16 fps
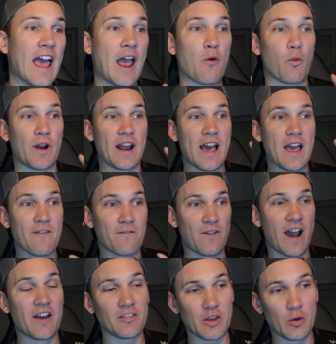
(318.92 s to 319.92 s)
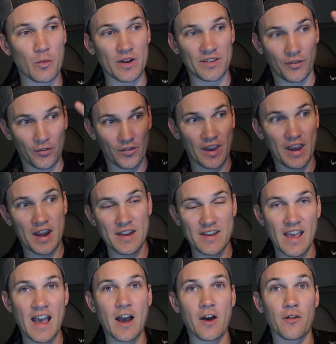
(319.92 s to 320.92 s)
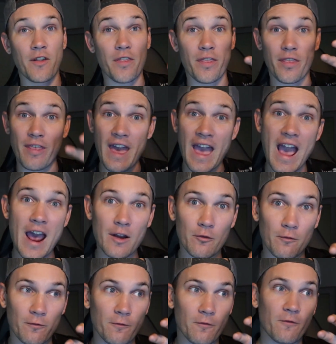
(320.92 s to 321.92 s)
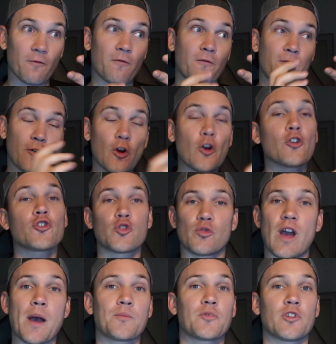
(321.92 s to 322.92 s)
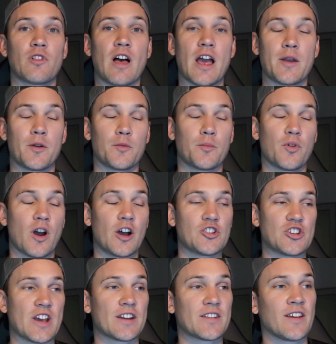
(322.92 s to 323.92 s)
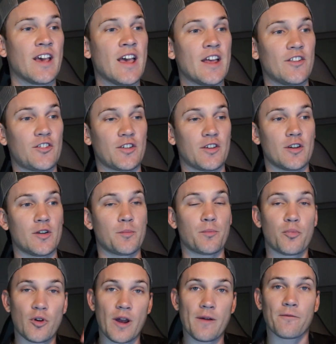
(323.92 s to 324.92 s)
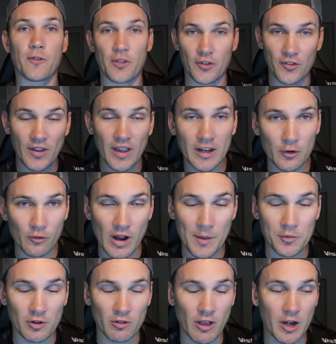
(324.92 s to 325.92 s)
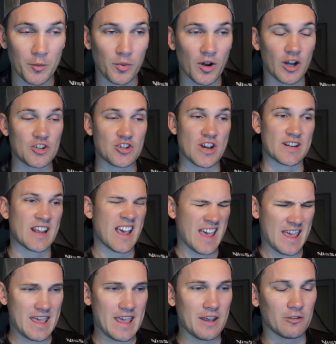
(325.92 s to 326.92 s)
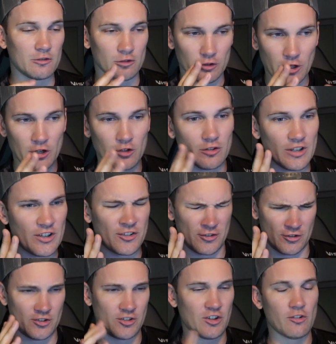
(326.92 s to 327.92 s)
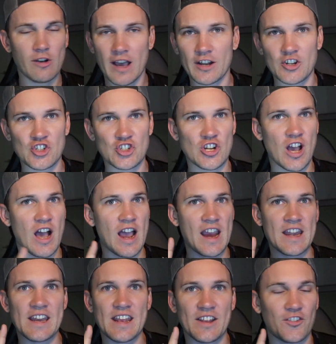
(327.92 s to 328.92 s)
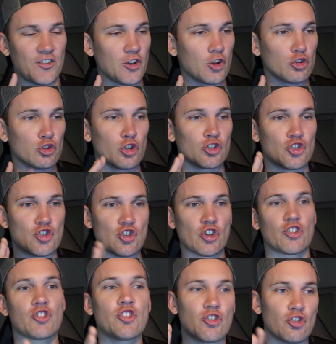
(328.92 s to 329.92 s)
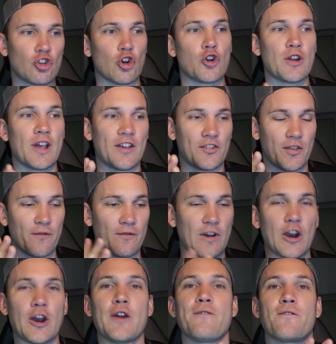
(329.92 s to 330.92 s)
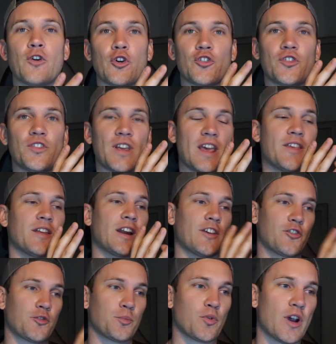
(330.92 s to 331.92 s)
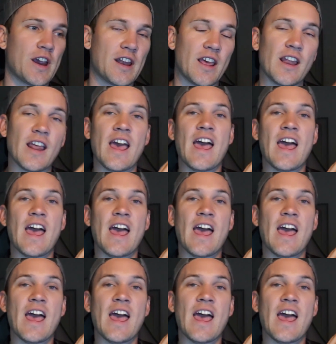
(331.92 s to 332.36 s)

And when I finally went to sand down that first Raptor liner project to prep for the second Raptor liner project, it literally still had a shine. It still looked just as good as the very first day that I sprayed it.